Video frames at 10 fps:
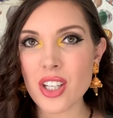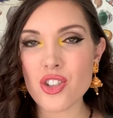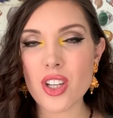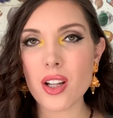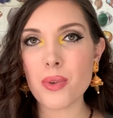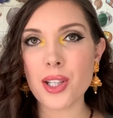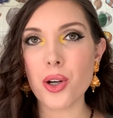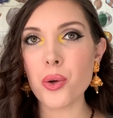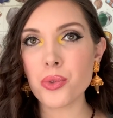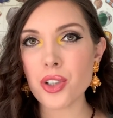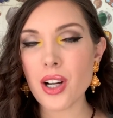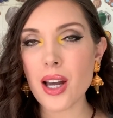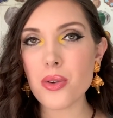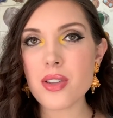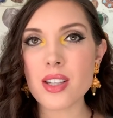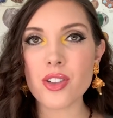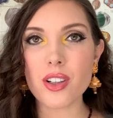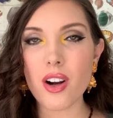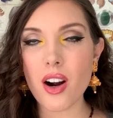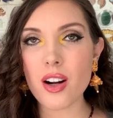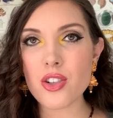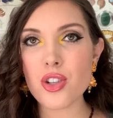Like, she already owned her house and her car,